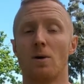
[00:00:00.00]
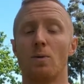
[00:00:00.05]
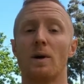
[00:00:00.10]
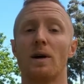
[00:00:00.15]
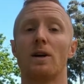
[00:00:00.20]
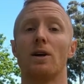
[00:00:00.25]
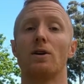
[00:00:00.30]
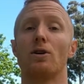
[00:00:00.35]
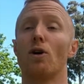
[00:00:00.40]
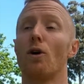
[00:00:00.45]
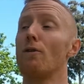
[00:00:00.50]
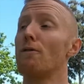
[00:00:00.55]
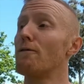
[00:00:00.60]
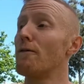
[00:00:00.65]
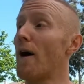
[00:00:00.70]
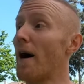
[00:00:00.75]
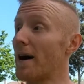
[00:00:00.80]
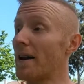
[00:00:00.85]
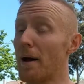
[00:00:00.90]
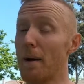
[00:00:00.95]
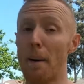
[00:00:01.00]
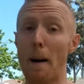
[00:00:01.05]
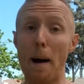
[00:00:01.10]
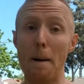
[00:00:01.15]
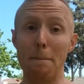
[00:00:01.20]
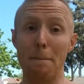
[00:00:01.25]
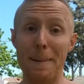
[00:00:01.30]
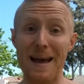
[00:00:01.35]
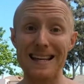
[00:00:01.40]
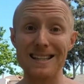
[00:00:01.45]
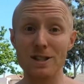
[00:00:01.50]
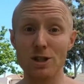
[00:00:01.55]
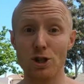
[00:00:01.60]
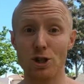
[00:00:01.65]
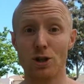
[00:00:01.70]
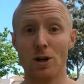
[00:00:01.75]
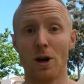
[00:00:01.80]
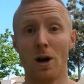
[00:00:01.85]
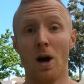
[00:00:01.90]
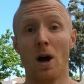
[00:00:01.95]
we're going to go find a
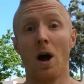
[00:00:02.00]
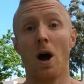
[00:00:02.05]
bench